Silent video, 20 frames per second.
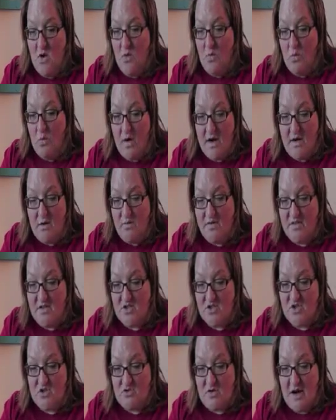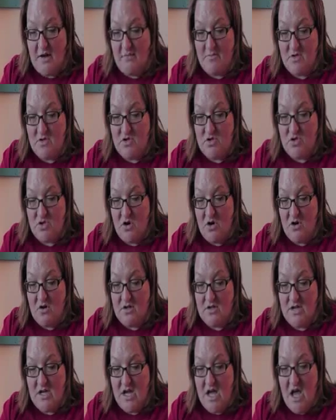one with a striped
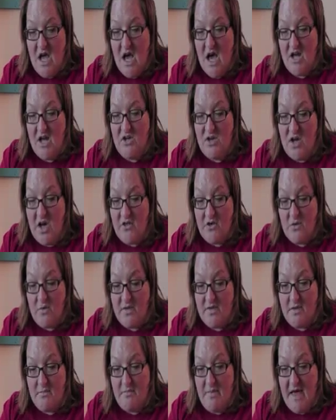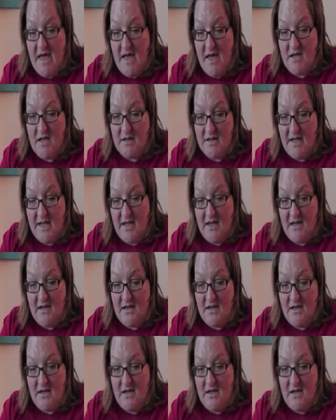shirt, another with a peg leg.